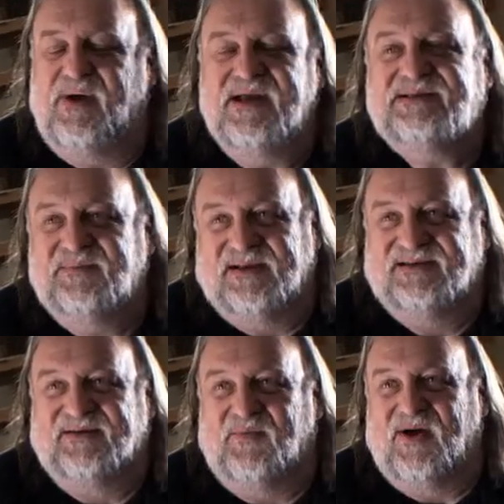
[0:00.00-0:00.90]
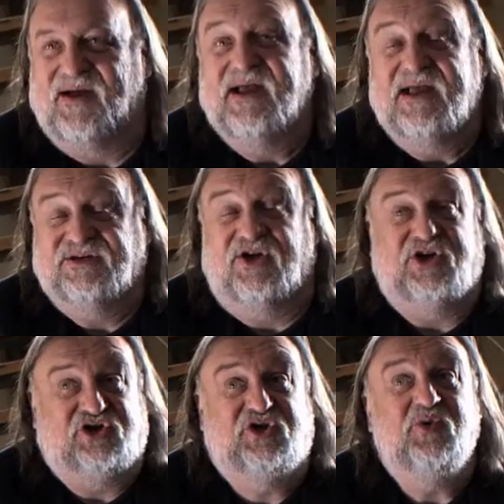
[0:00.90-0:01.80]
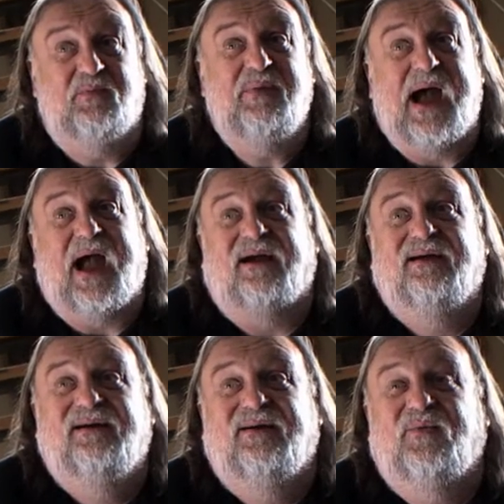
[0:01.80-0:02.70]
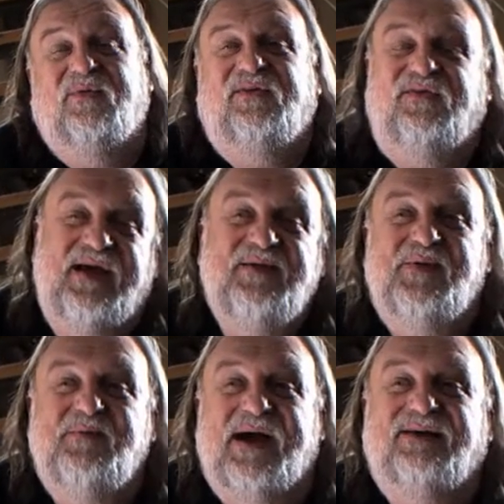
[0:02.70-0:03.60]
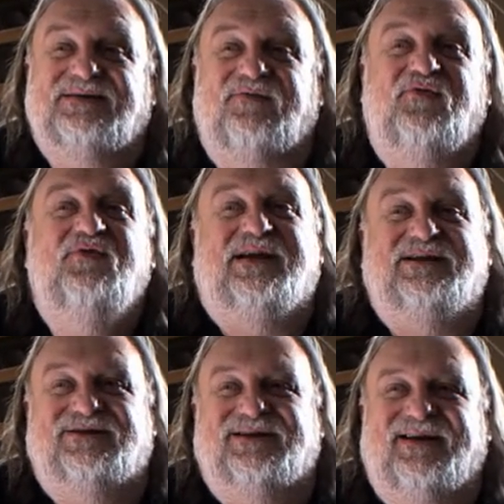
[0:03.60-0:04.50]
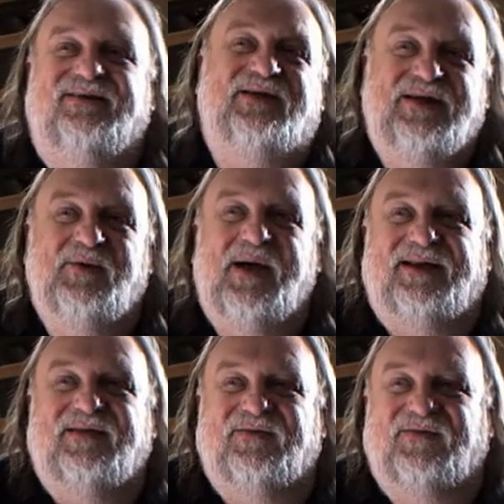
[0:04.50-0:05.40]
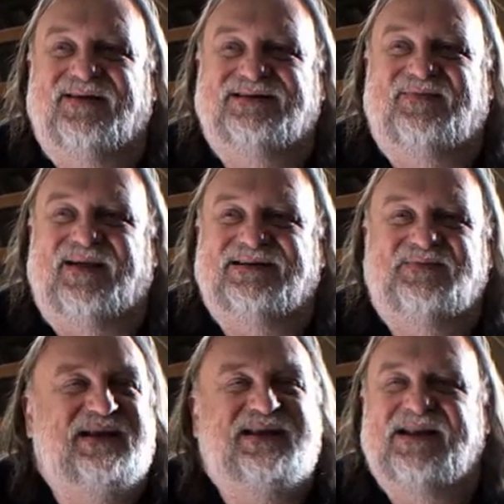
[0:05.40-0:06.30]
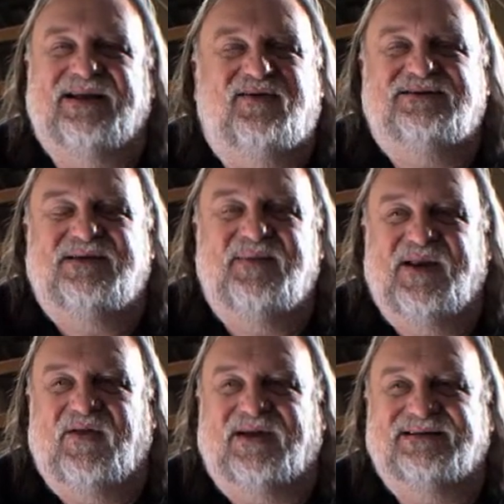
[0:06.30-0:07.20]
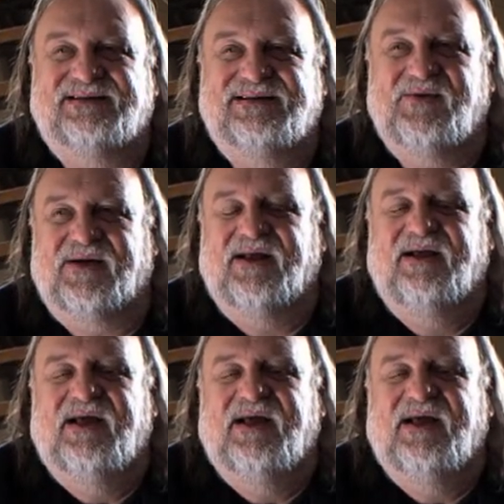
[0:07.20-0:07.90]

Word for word: basement somewhere is going to shoot back with the same amount of reach that you had in the first place, but it didn't cost them anything to do it.